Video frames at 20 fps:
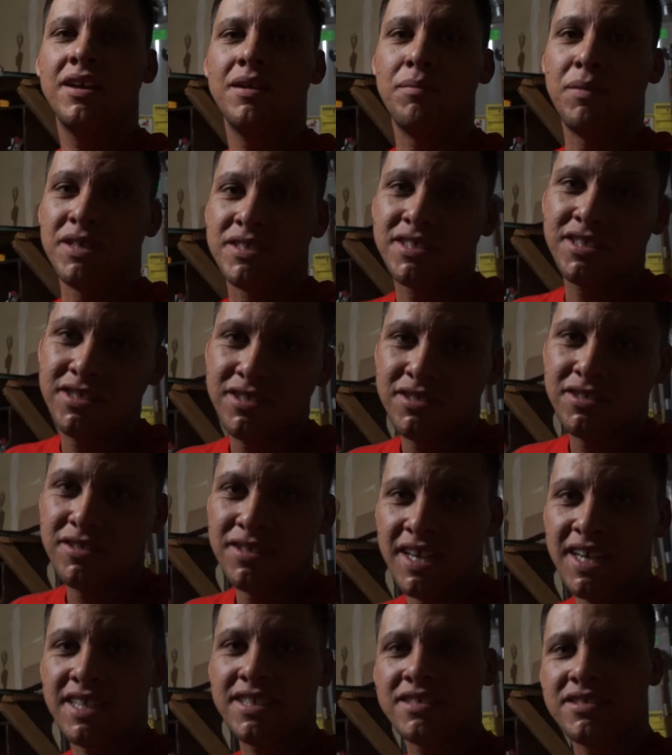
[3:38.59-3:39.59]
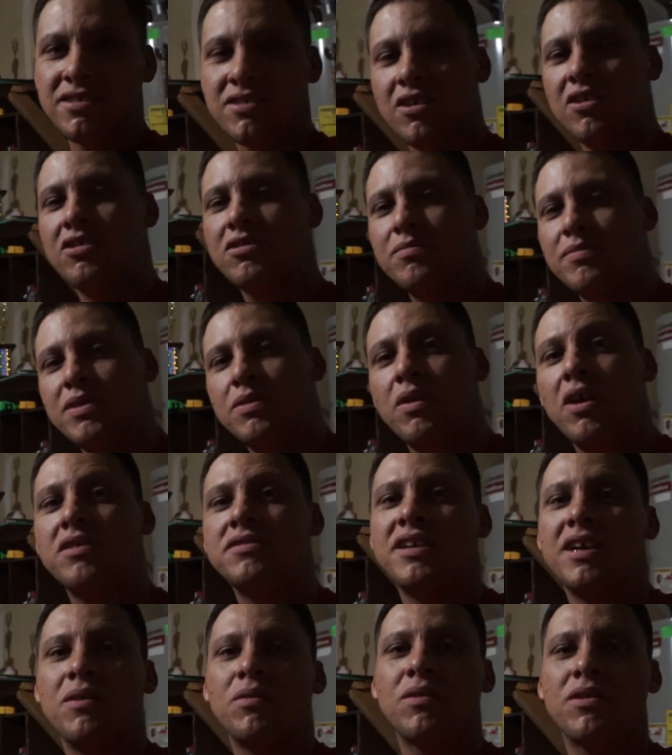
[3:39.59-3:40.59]
My sister I guess called me when I was
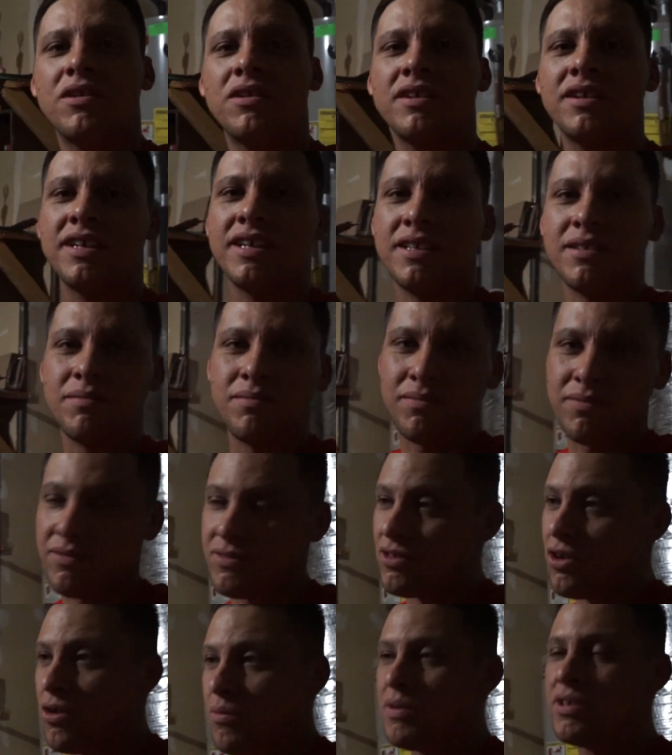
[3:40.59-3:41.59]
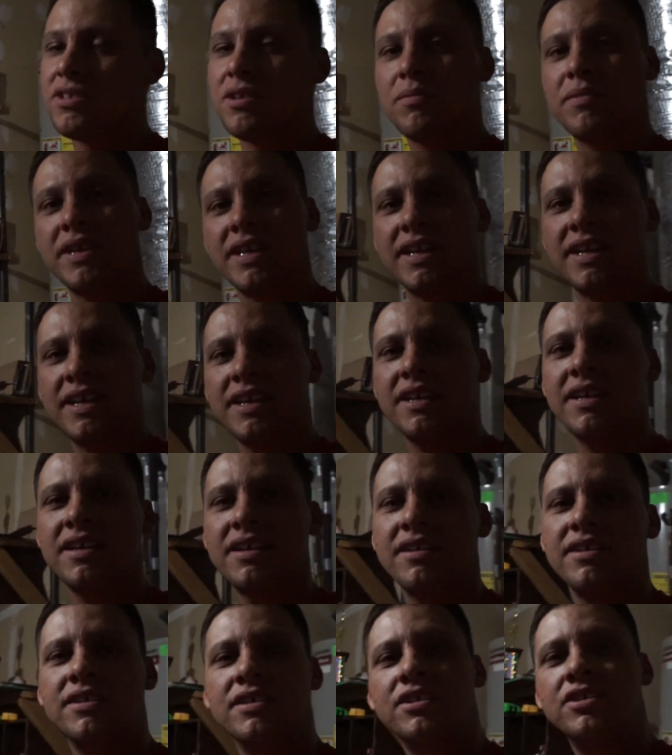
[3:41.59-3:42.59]
at work and told me somebody hit
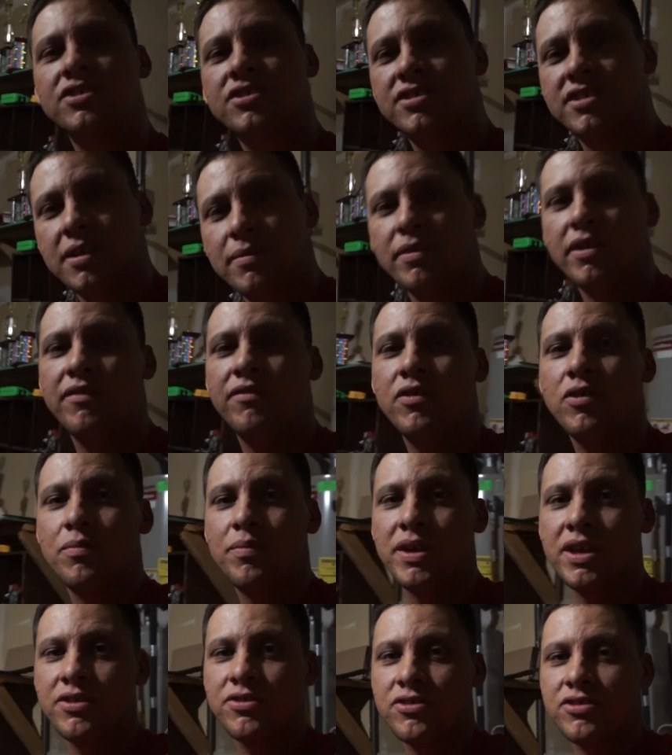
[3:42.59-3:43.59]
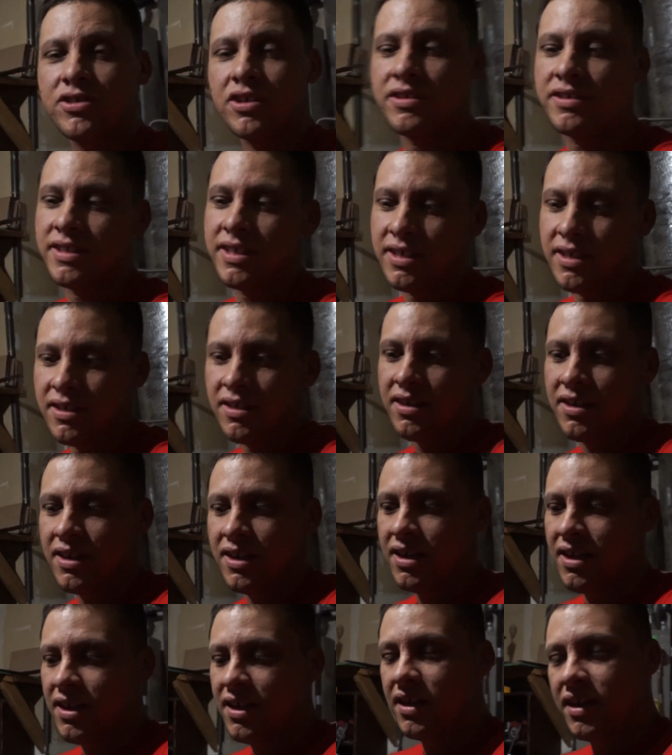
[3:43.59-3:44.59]
it. She sent me a few pictures and everything.
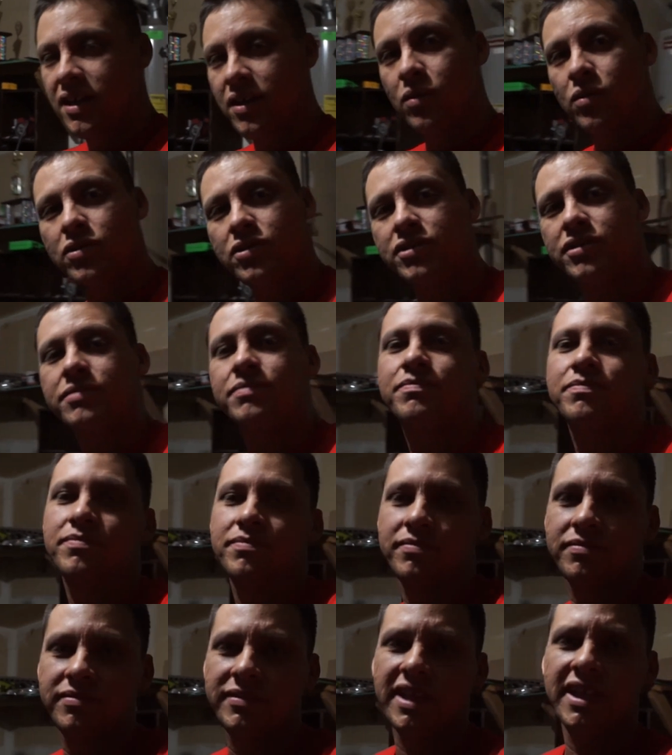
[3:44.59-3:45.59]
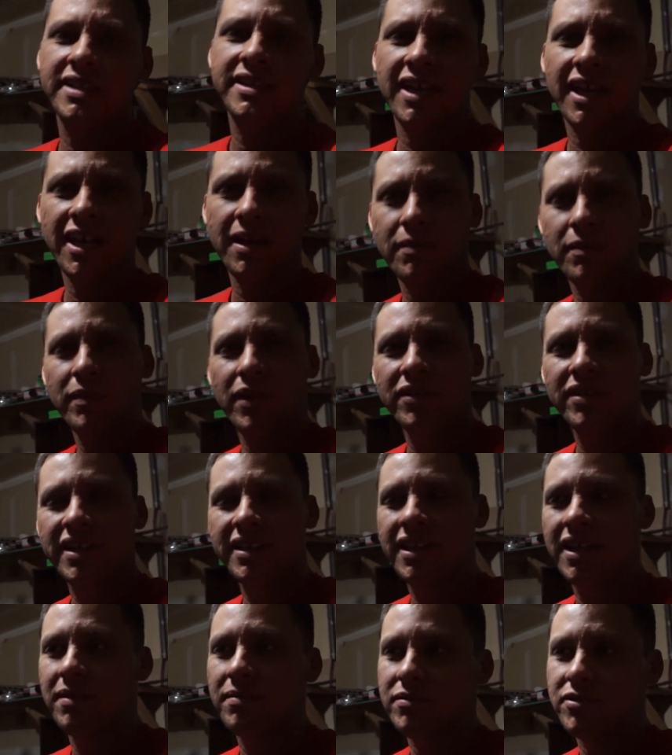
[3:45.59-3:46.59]
It was daytime about that
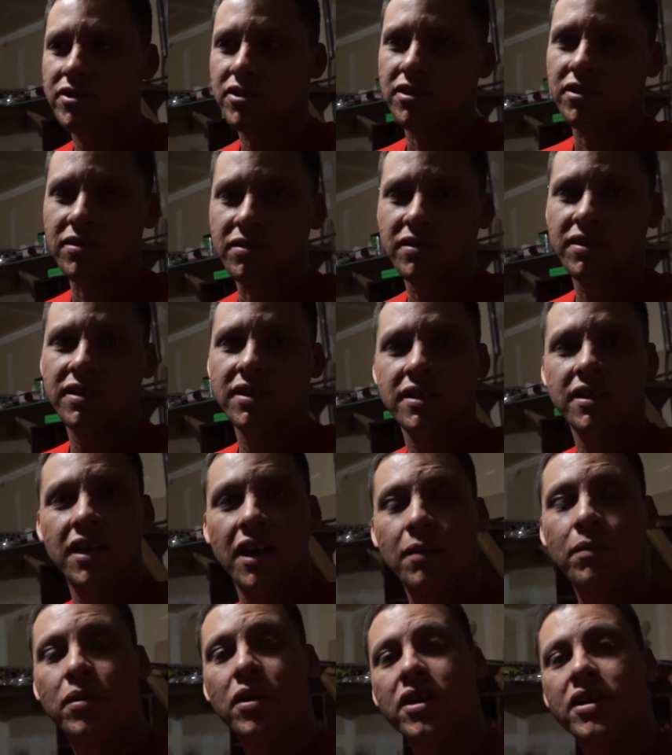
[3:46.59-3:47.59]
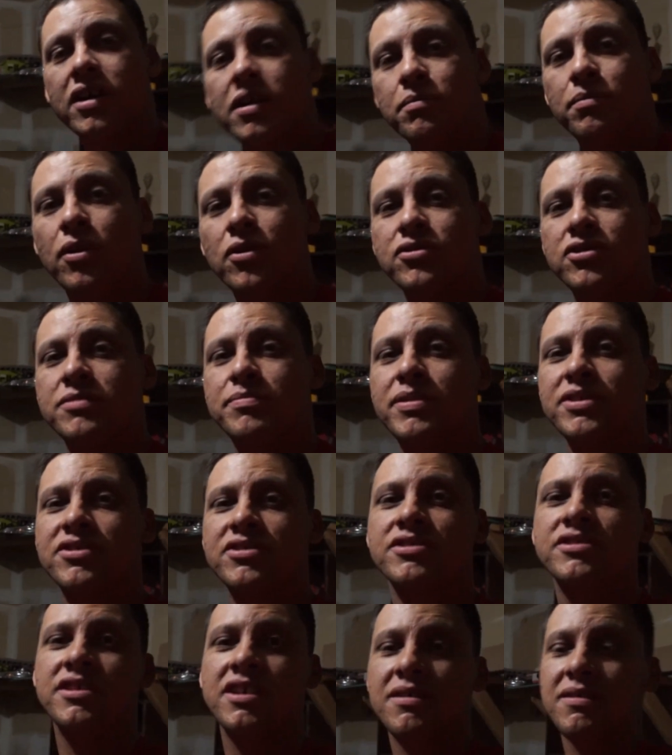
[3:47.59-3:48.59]
time so I'm probably gonna post those
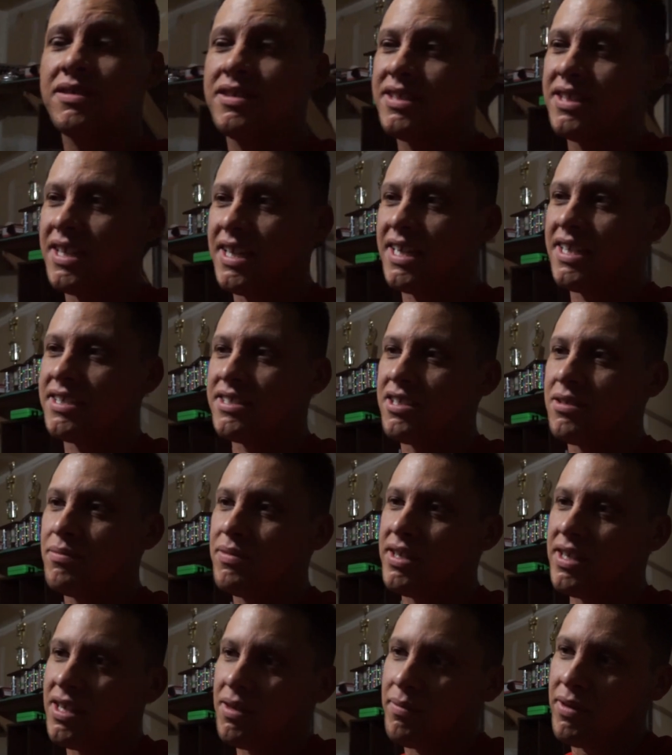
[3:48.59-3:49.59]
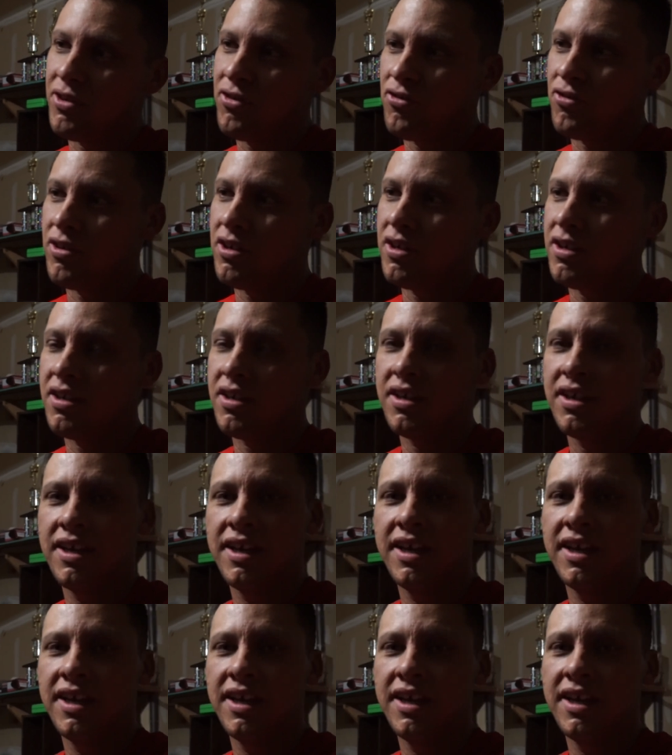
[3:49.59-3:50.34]
pictures up because I guess somebody hit my truck